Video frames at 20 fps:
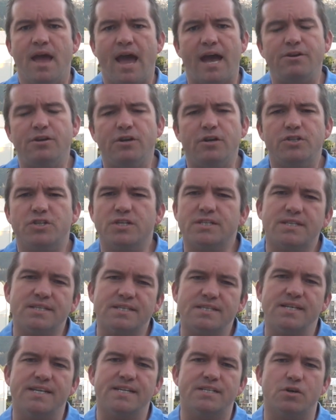And you know, just
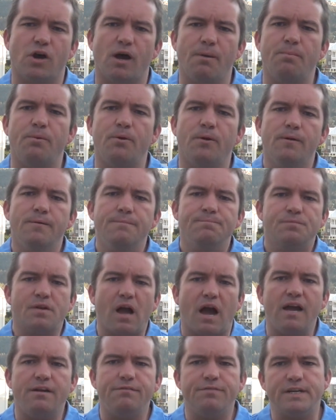as an example,
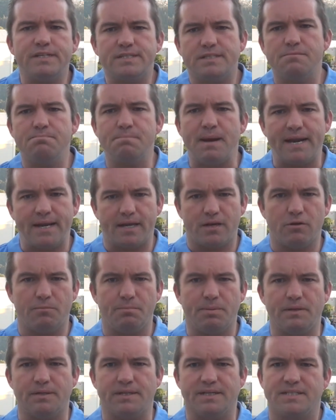I invest in medical
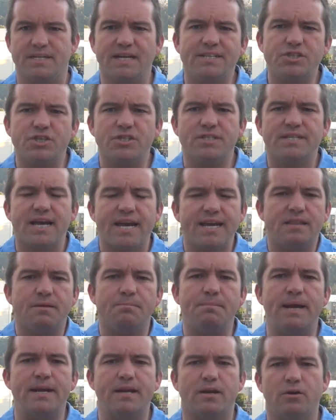buildings. Let's just take the
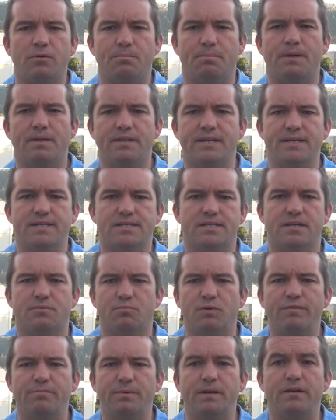medical buildings
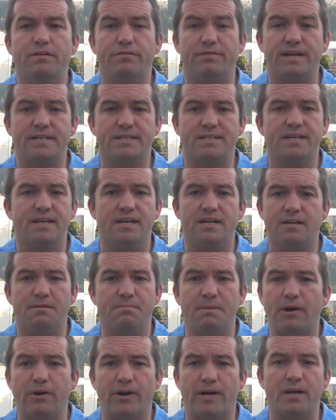that we've been investing in
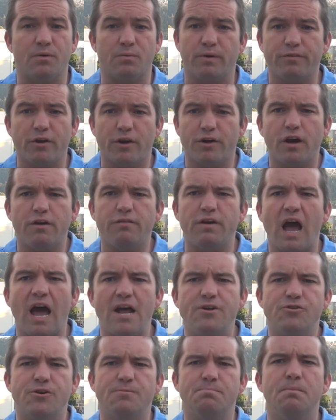America. We've got over
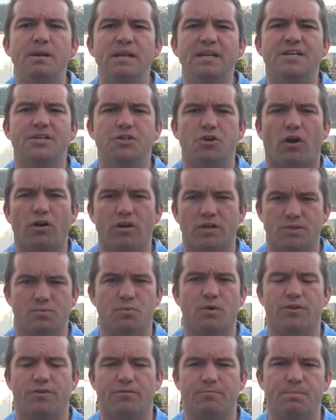$100 million
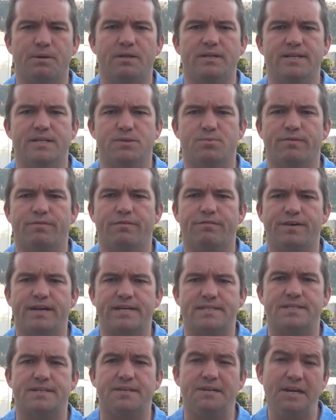worth of buildings we've
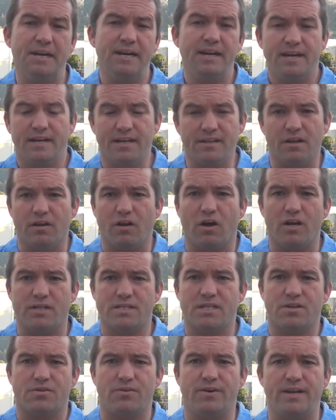invested in the
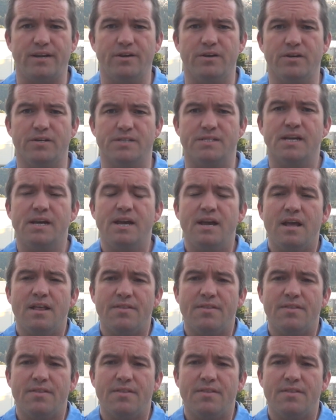last 3 years.